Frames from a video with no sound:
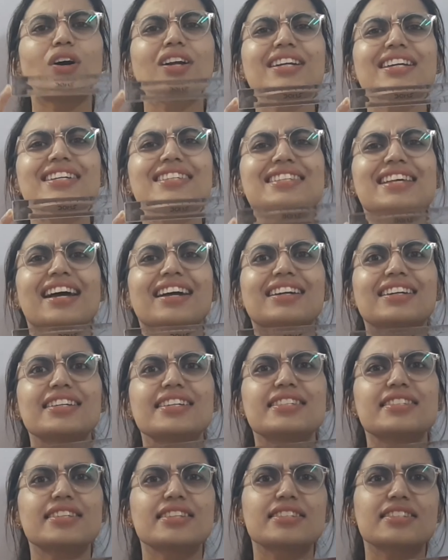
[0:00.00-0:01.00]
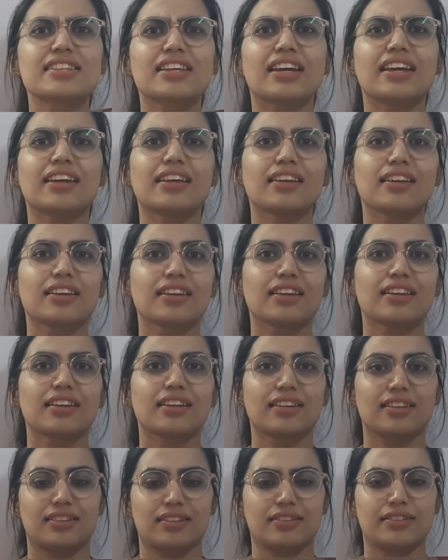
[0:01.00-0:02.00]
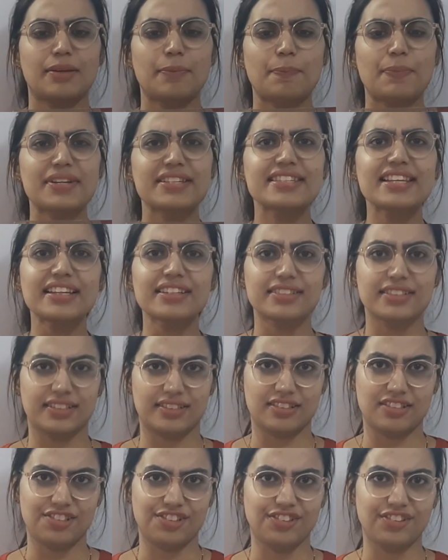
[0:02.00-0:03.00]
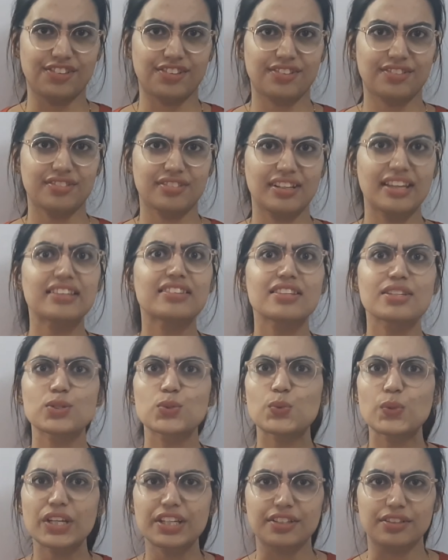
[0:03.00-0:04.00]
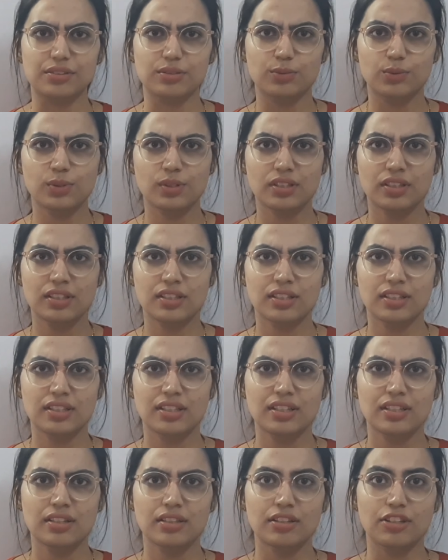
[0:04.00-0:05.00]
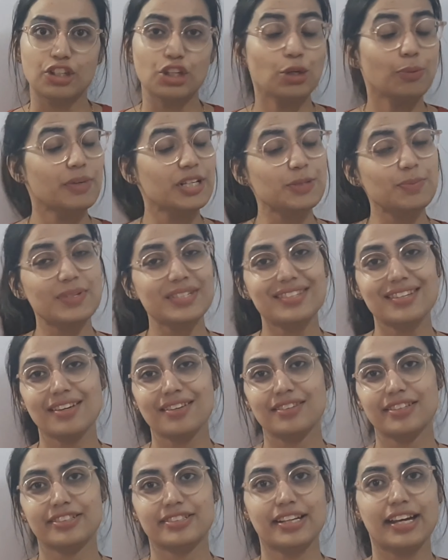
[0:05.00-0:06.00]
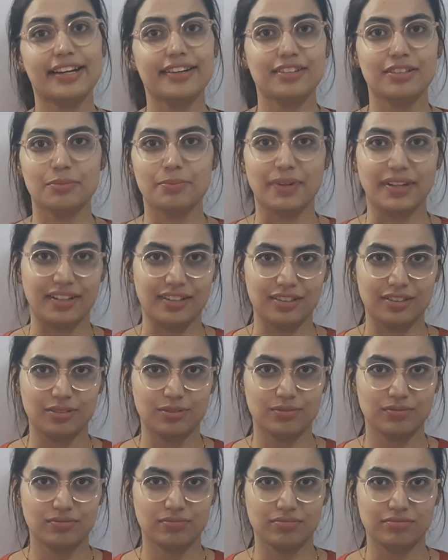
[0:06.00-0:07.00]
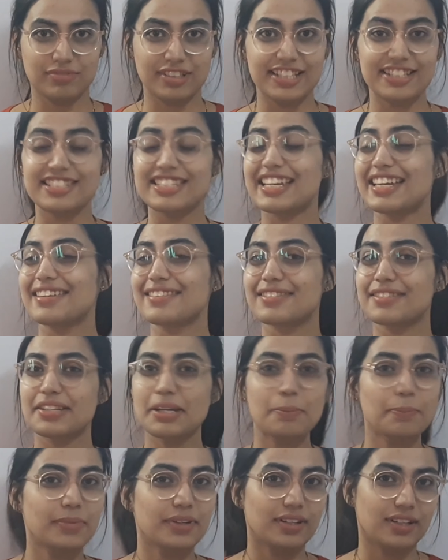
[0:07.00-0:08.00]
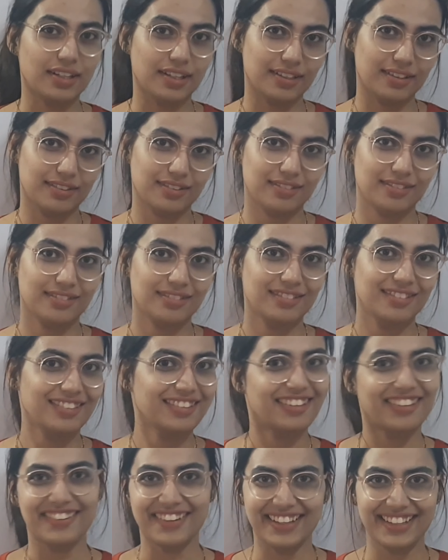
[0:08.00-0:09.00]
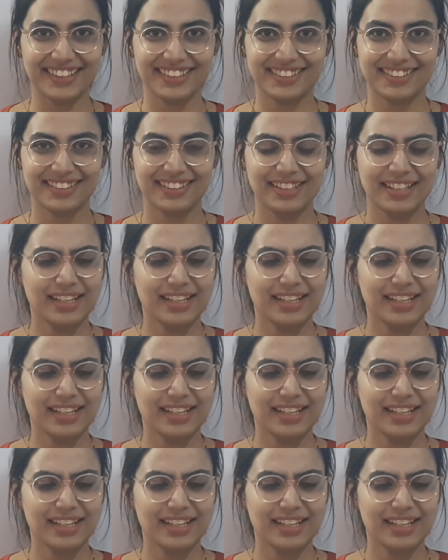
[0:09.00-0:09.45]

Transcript: what exactly is the scale representing here in this video? You must be seeing the title by now. It says number line, right?